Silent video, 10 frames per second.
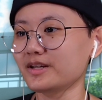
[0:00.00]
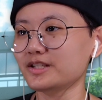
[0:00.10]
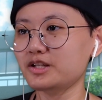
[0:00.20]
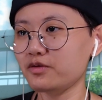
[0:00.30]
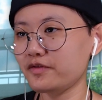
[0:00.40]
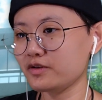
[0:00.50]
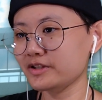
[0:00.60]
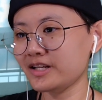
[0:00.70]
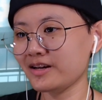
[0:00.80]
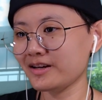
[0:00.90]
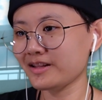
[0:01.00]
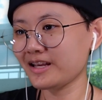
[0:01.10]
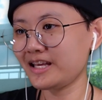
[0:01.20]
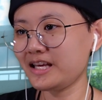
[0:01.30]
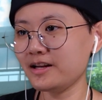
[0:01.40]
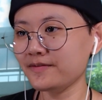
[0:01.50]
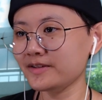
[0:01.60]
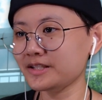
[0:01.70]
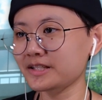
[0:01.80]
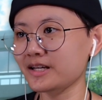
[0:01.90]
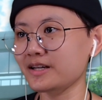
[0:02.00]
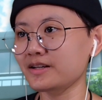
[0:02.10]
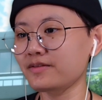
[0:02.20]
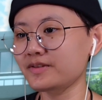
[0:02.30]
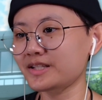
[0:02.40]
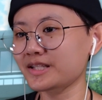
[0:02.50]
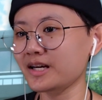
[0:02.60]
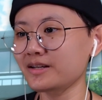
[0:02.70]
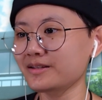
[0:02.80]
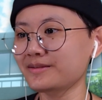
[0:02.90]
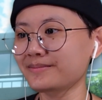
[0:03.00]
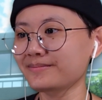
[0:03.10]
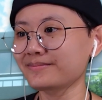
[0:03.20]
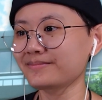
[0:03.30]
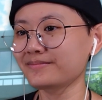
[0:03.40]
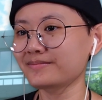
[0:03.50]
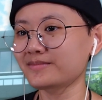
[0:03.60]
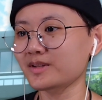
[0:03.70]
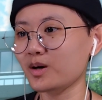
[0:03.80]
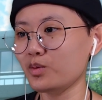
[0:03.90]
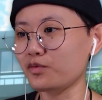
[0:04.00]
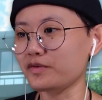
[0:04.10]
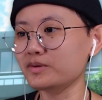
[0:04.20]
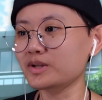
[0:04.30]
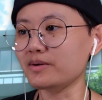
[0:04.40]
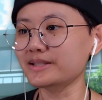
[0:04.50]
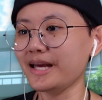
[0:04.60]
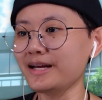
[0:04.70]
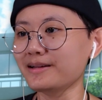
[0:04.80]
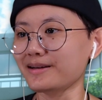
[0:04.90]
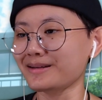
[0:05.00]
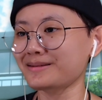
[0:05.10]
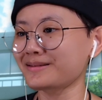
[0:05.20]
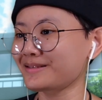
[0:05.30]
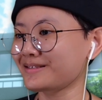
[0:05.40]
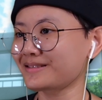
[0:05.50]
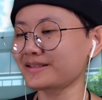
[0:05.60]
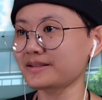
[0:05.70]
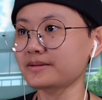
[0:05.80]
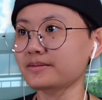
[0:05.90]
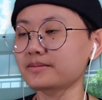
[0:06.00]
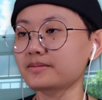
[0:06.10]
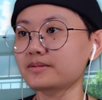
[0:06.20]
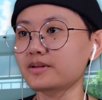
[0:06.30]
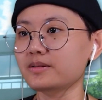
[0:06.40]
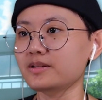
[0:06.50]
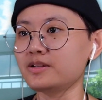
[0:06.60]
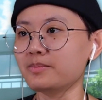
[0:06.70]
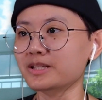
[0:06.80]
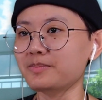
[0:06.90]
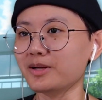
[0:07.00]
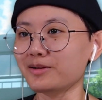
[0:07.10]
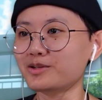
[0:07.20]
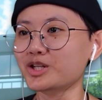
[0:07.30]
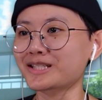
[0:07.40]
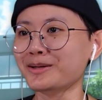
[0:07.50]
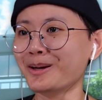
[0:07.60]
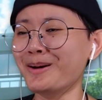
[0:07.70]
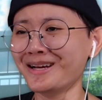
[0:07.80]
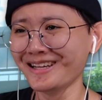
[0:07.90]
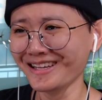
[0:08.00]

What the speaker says: Still feels the heat of his skin. Oh, feels all tingly. You must be allergic to it.